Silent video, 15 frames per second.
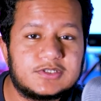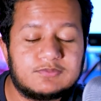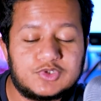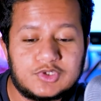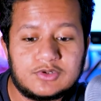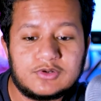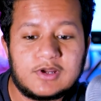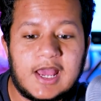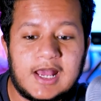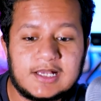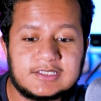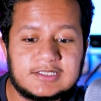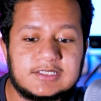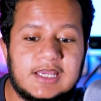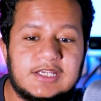I'm sure
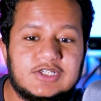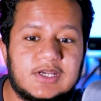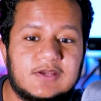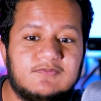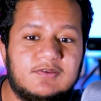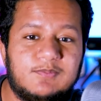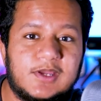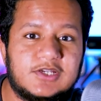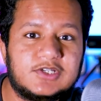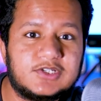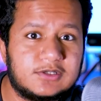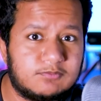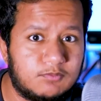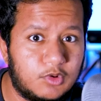as an HIV patient,